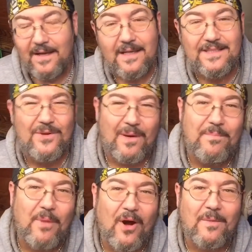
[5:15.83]
So I
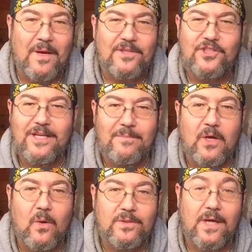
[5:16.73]
bought him a cheap
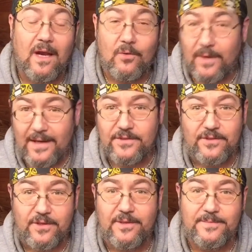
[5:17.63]
gold dollar
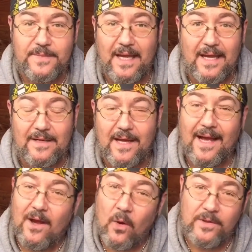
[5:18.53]
razor, and
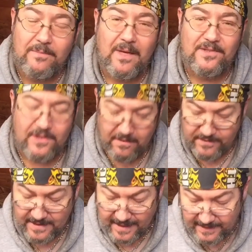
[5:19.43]
I honed it myself
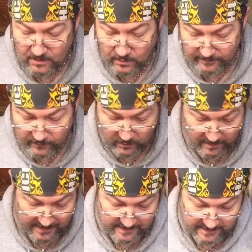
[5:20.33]
and got it going for
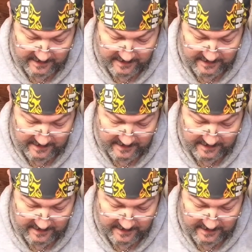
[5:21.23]
him, and